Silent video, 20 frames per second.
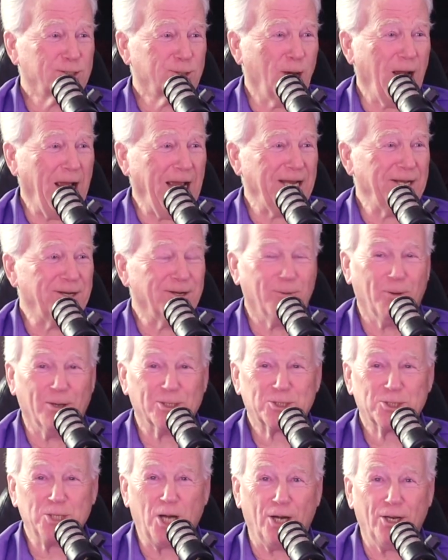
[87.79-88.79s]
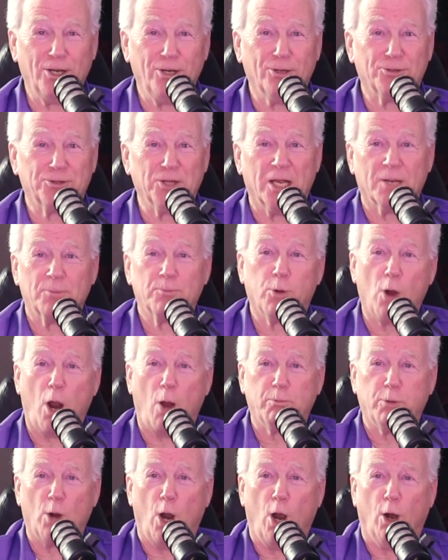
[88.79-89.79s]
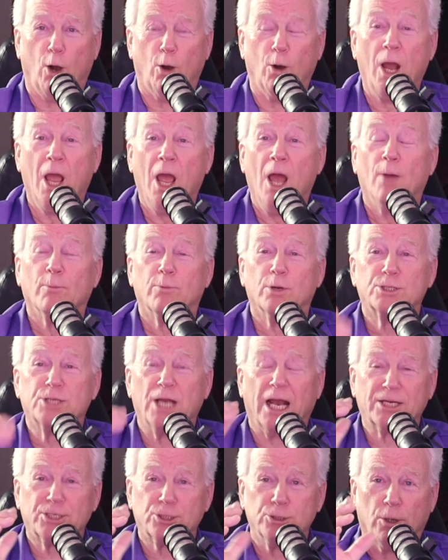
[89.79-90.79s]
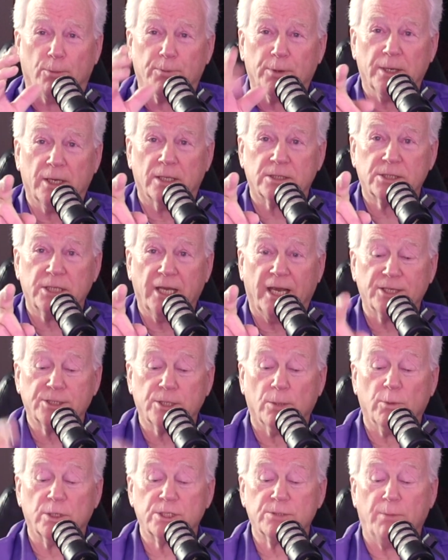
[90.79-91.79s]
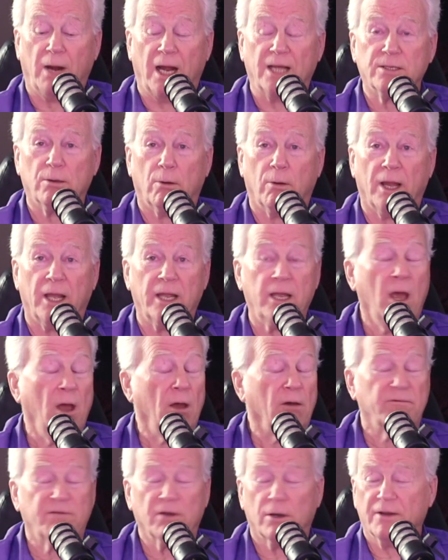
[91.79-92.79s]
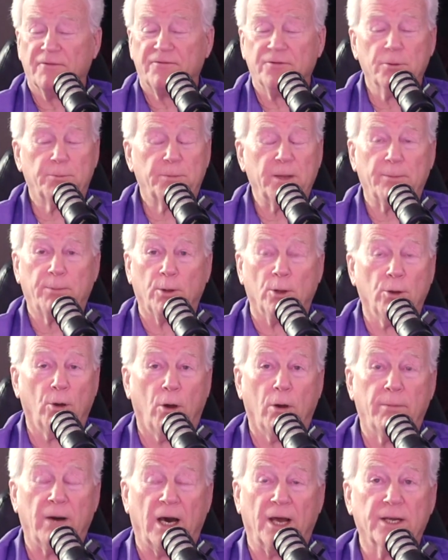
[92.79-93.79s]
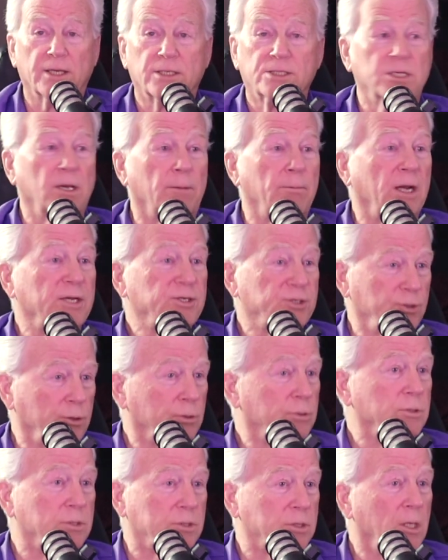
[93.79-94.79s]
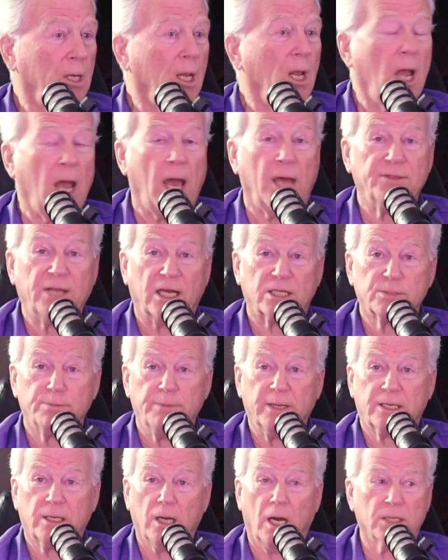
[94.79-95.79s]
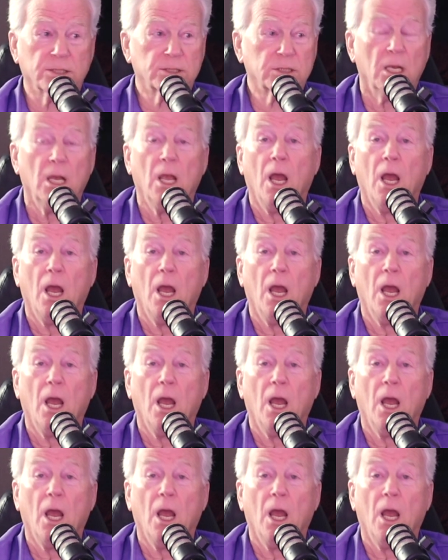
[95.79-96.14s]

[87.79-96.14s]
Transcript: great. We'll start a new thing. Pro pro. Yes. Projectional pronunciation, which, by the way, very few people know about it except my students. And that's because